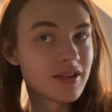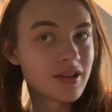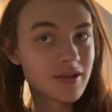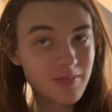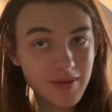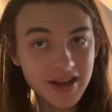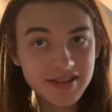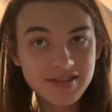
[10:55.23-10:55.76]

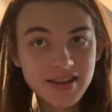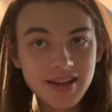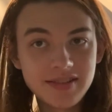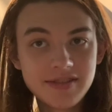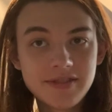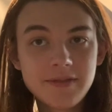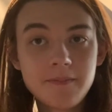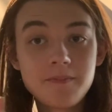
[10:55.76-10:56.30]
Makes
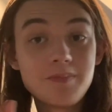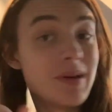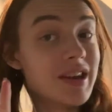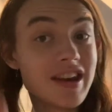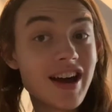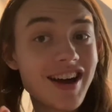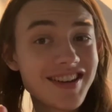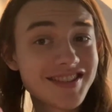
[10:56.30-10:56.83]
sense, but
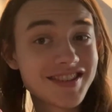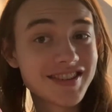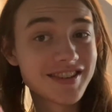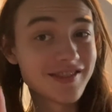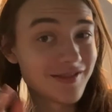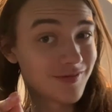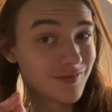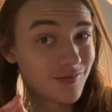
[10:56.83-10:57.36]
not
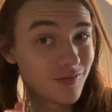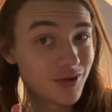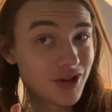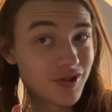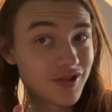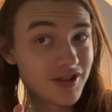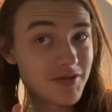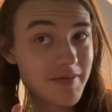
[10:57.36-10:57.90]
when you're
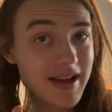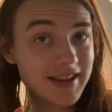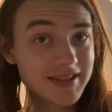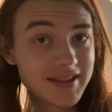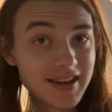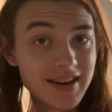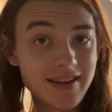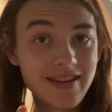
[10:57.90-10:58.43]

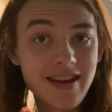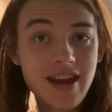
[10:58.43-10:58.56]
incapacitated,